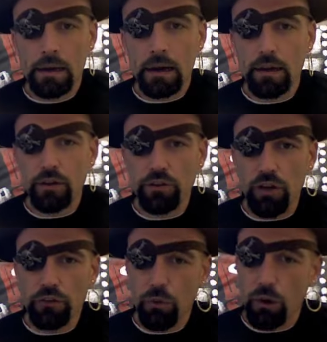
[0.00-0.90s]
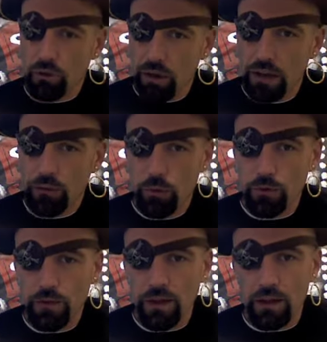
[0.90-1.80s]
There's also our
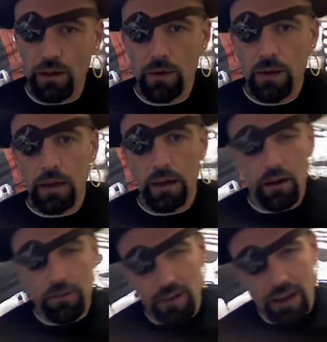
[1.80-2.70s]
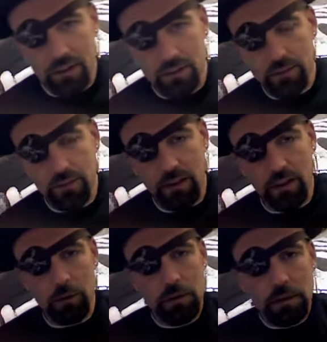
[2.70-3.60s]
graduate fellow and our faculty
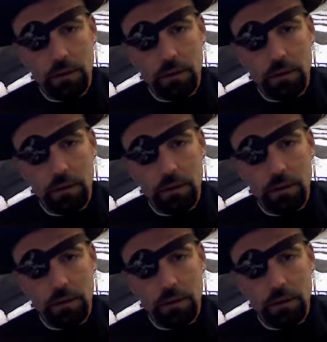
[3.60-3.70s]
fellow.